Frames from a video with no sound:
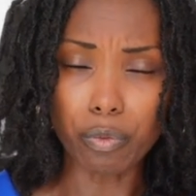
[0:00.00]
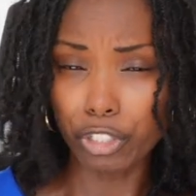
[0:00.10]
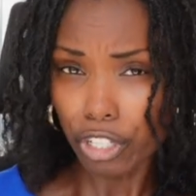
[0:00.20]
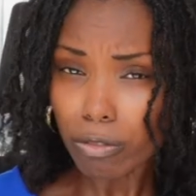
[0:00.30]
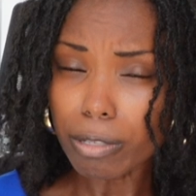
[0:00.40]

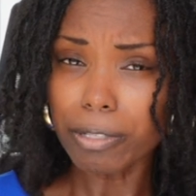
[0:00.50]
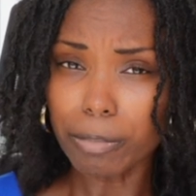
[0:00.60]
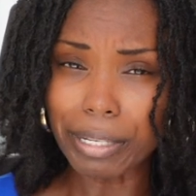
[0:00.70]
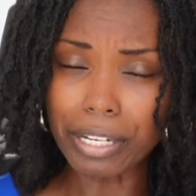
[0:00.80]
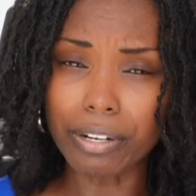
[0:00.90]
Should we be
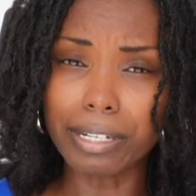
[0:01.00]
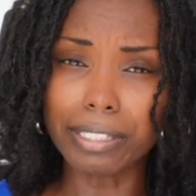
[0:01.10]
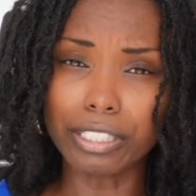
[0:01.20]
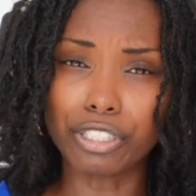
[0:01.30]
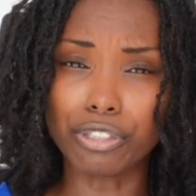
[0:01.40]
speaking on this
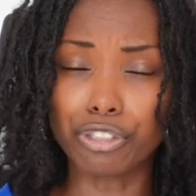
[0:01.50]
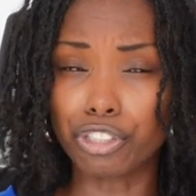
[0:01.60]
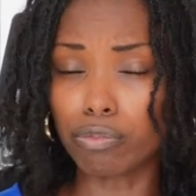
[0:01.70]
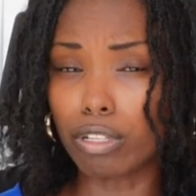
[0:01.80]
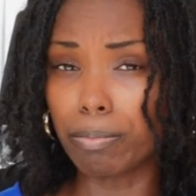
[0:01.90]
issue?
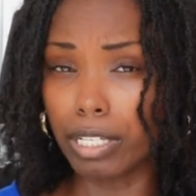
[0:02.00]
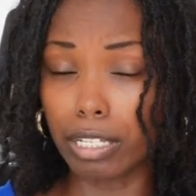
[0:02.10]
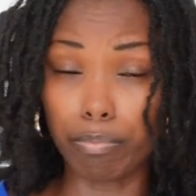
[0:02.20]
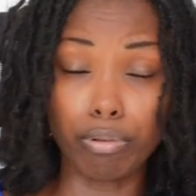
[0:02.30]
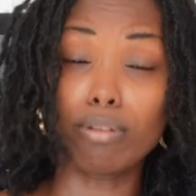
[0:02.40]
Should we
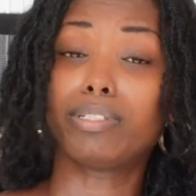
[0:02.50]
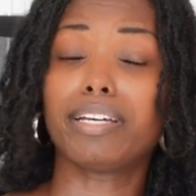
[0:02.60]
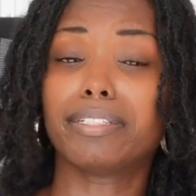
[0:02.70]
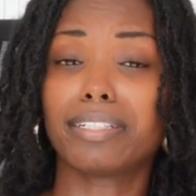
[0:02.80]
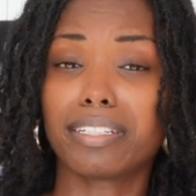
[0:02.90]
be
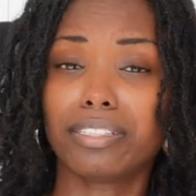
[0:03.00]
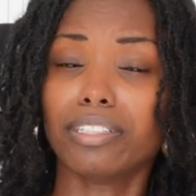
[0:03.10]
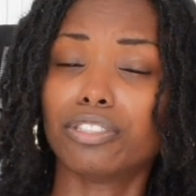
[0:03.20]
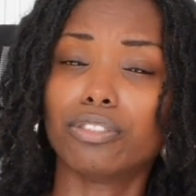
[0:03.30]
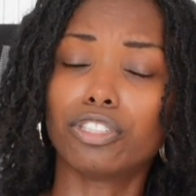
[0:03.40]
protesting this
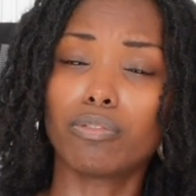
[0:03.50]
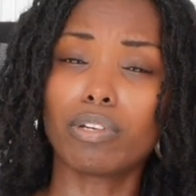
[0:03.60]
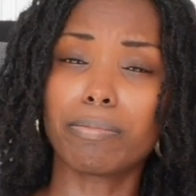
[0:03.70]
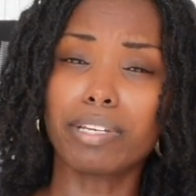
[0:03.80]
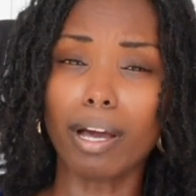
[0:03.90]
issue? Should
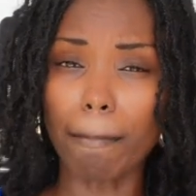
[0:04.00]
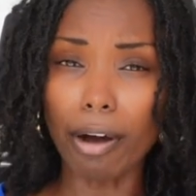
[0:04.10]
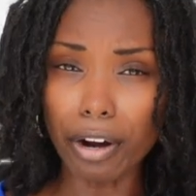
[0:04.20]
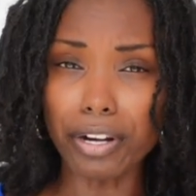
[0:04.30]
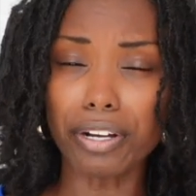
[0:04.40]
we be a
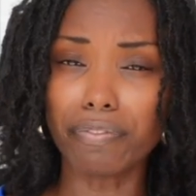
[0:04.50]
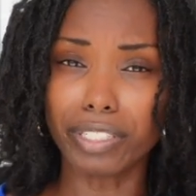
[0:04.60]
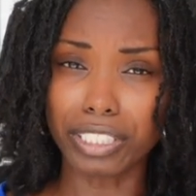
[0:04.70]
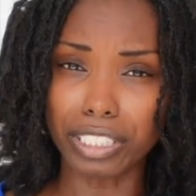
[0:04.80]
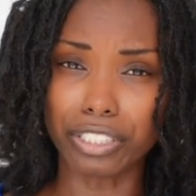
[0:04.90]
part of
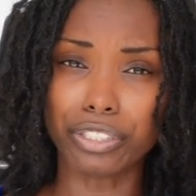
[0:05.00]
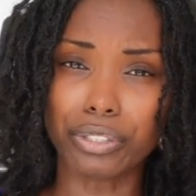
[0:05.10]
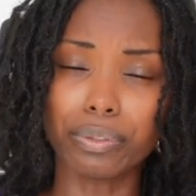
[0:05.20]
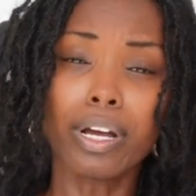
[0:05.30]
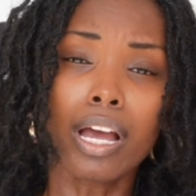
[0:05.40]
this issue?